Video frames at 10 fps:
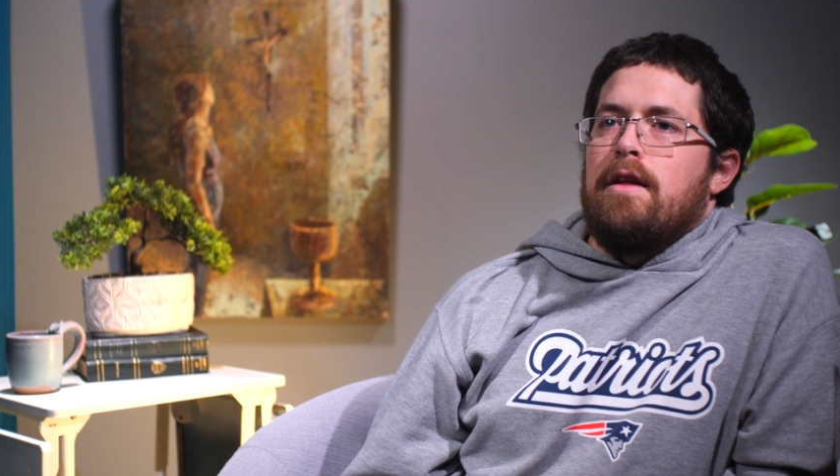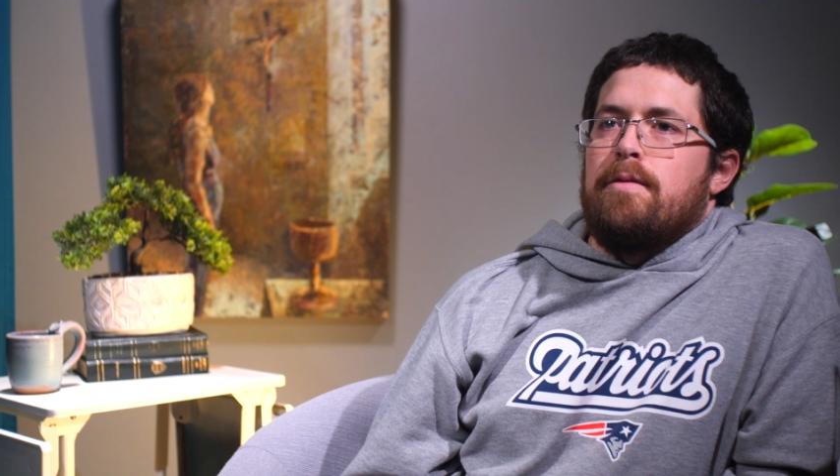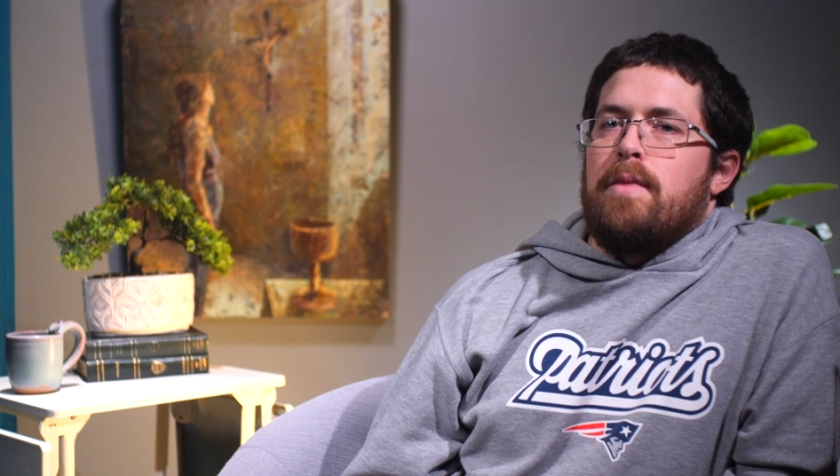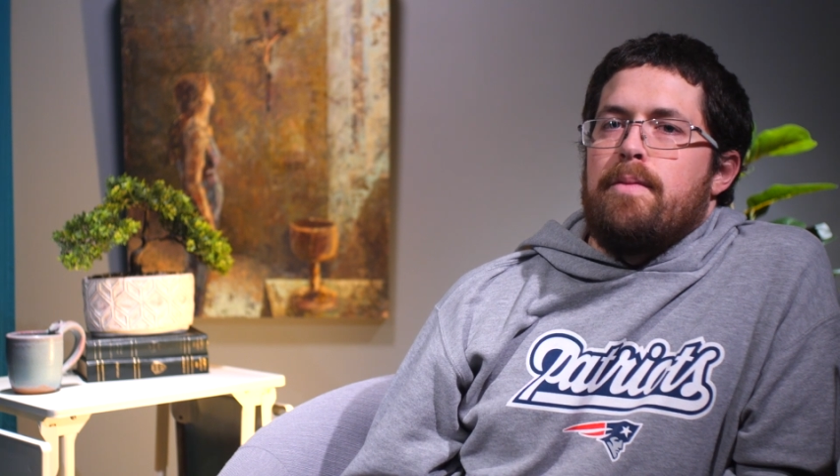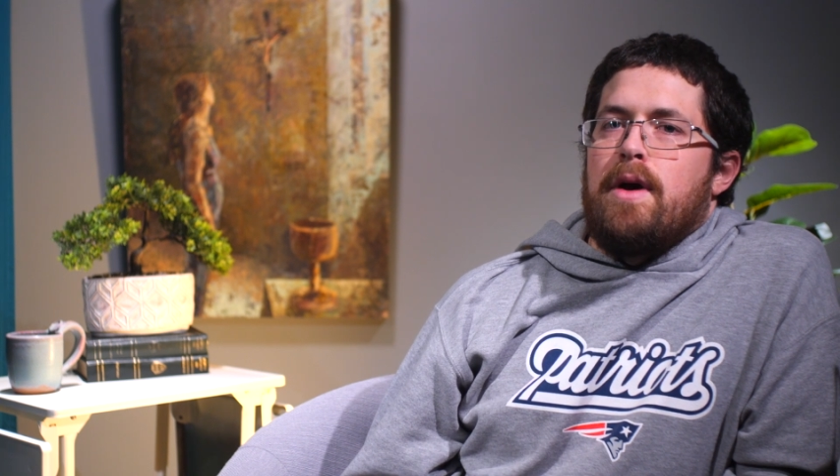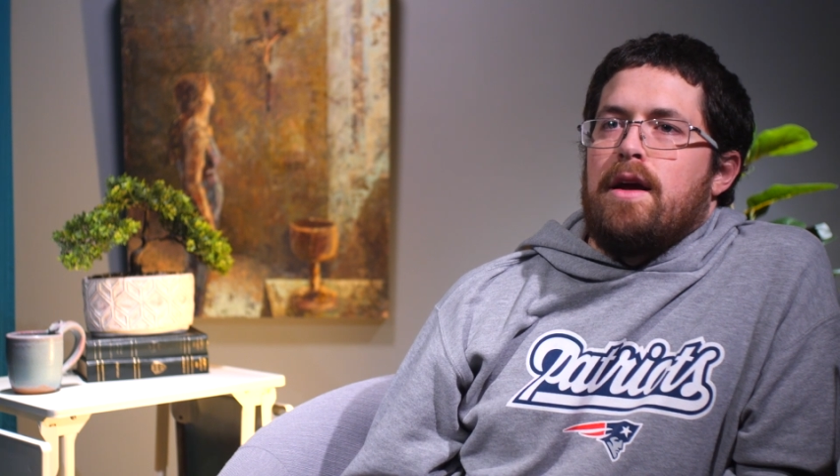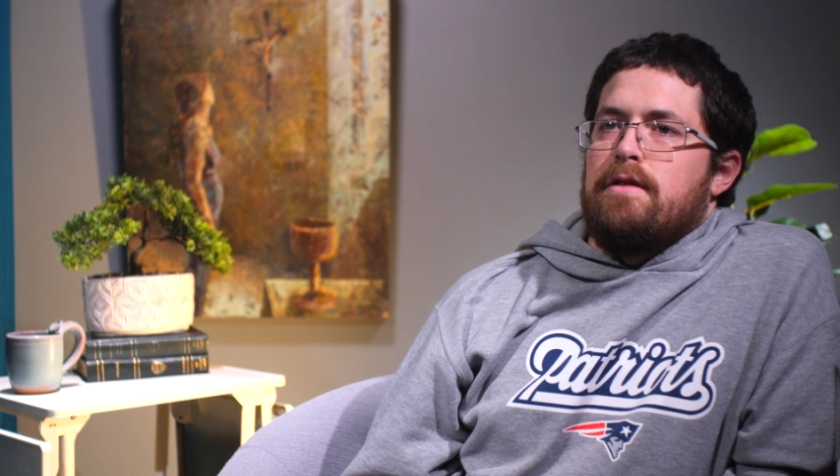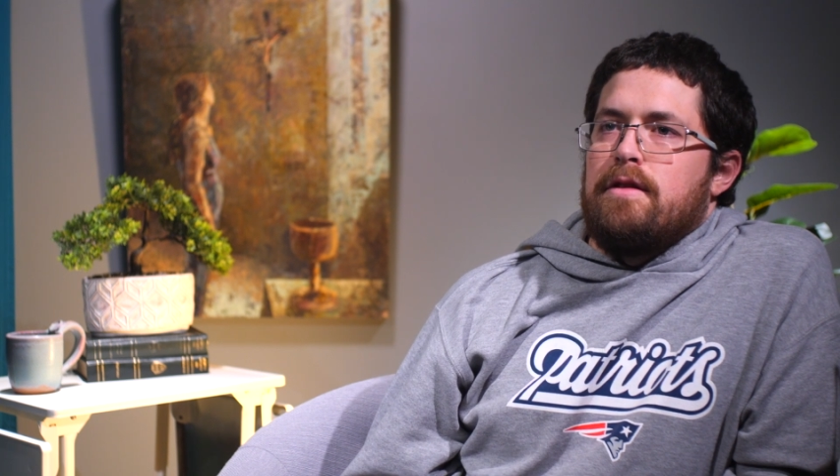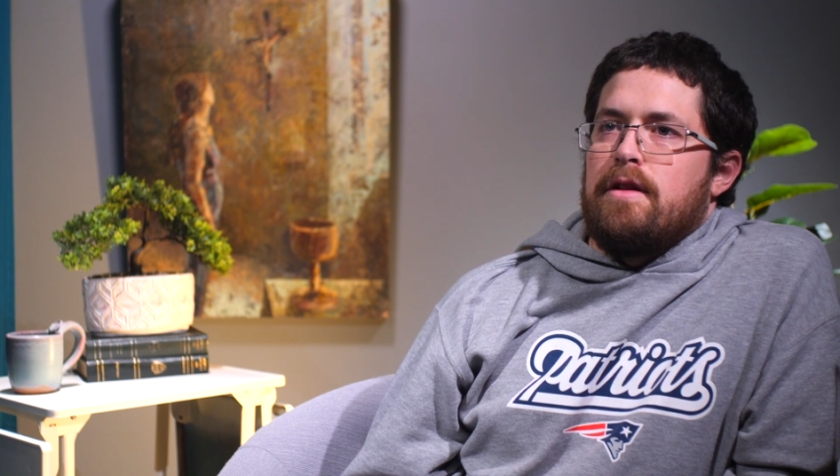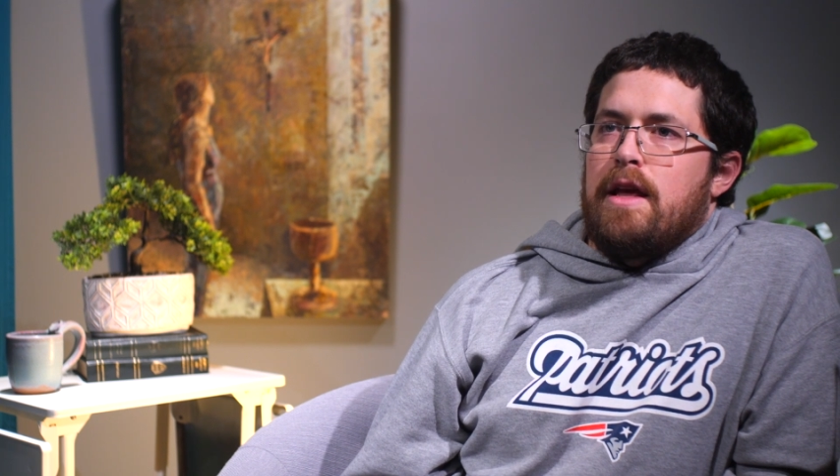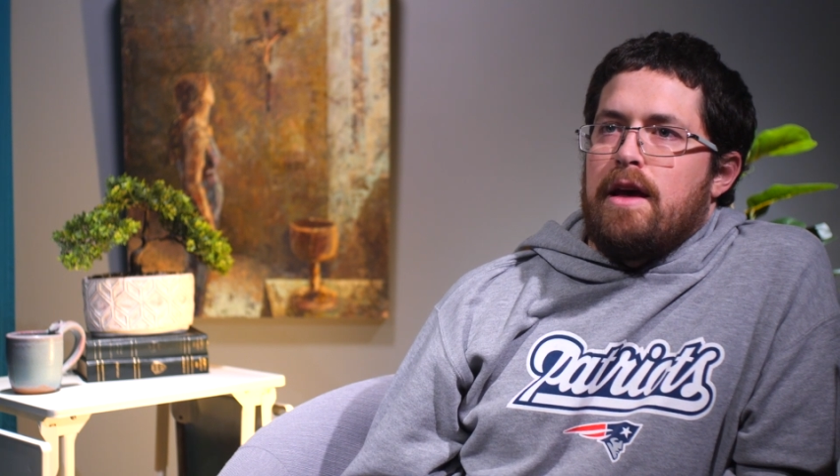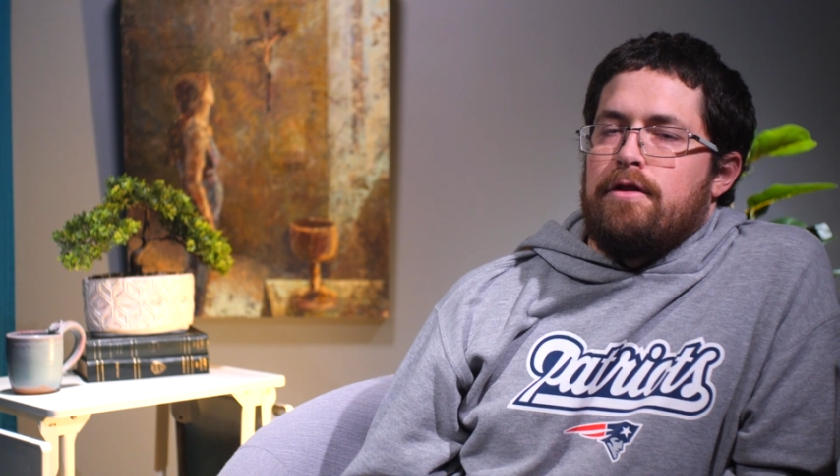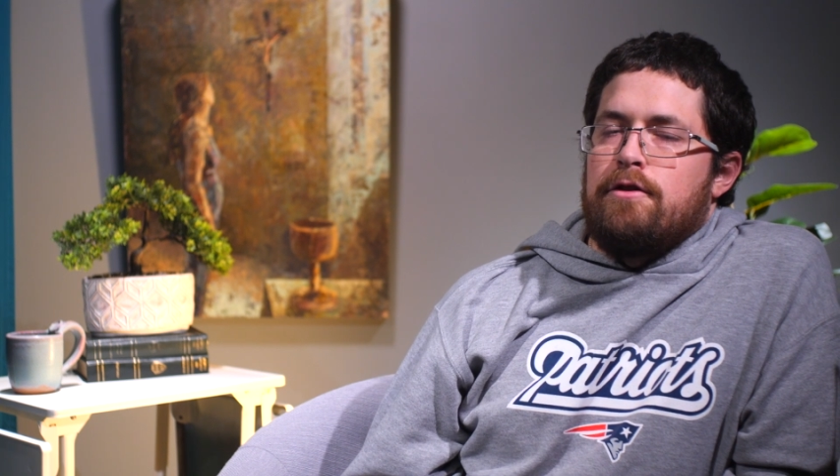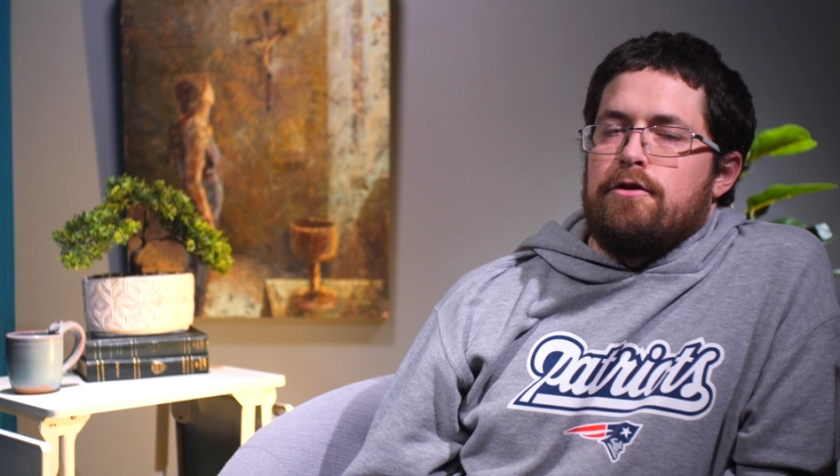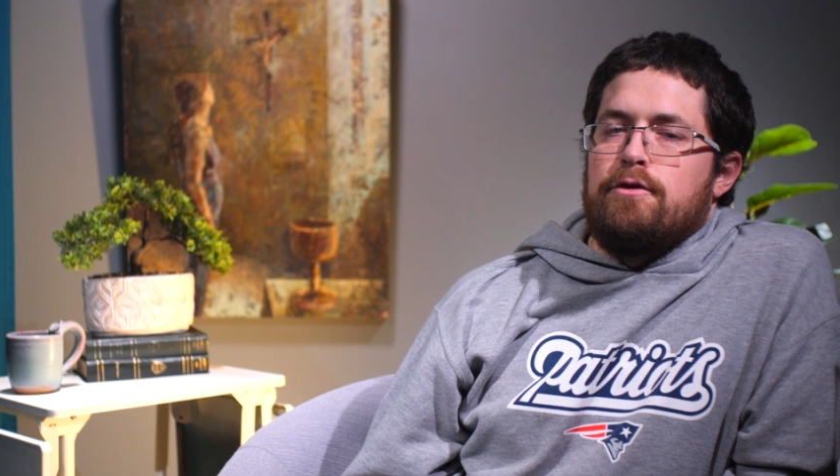in my mind that the
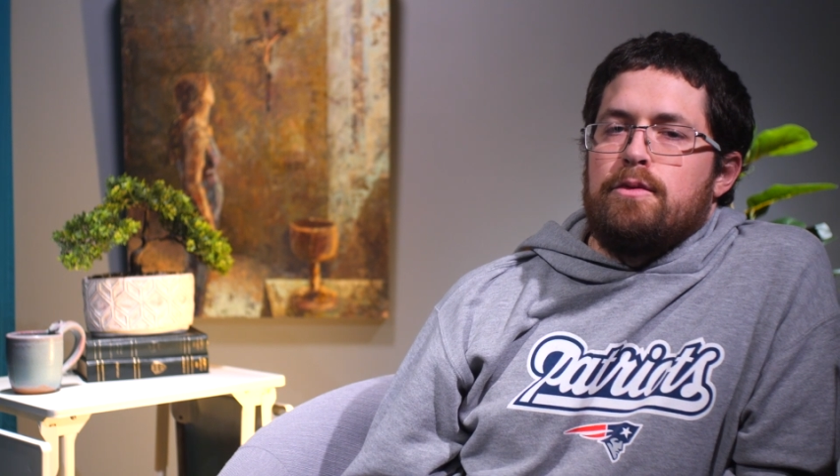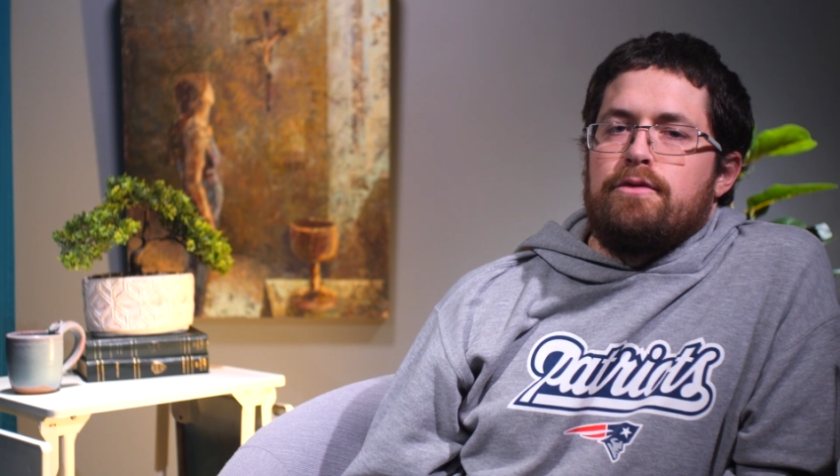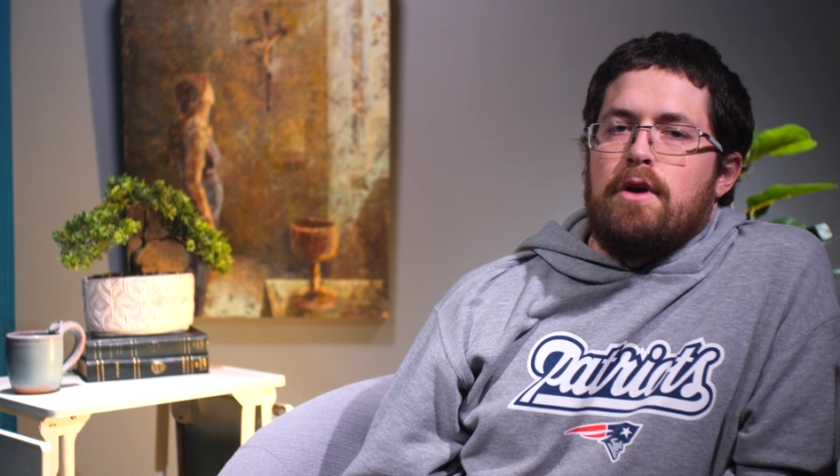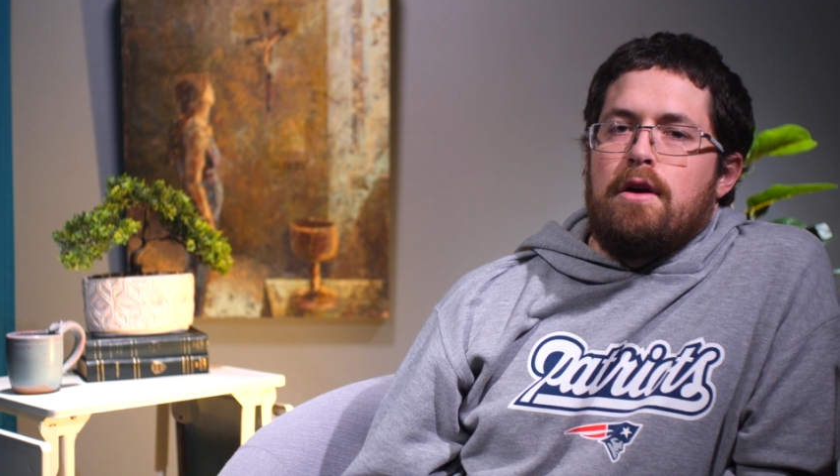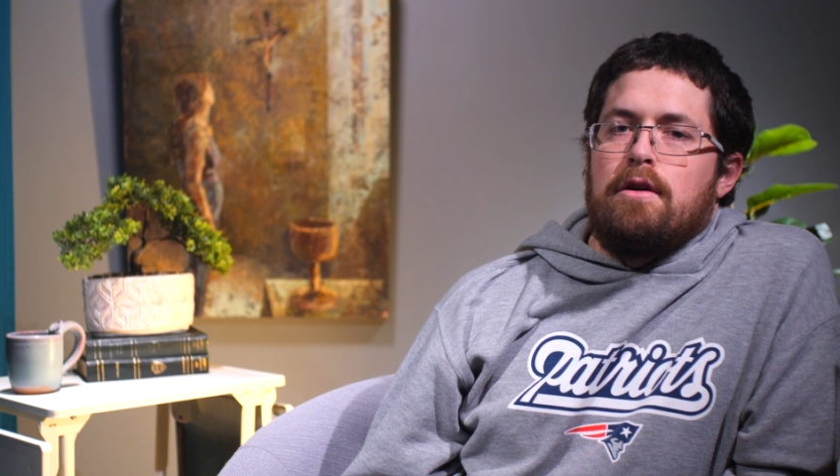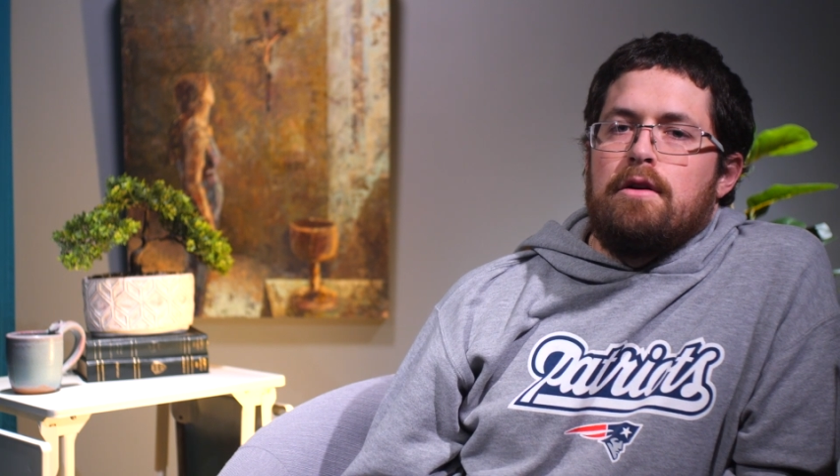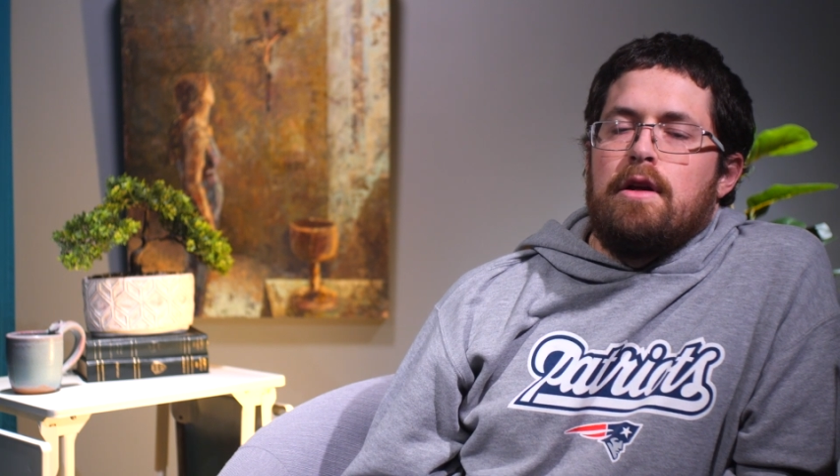Catholic Church was wrong.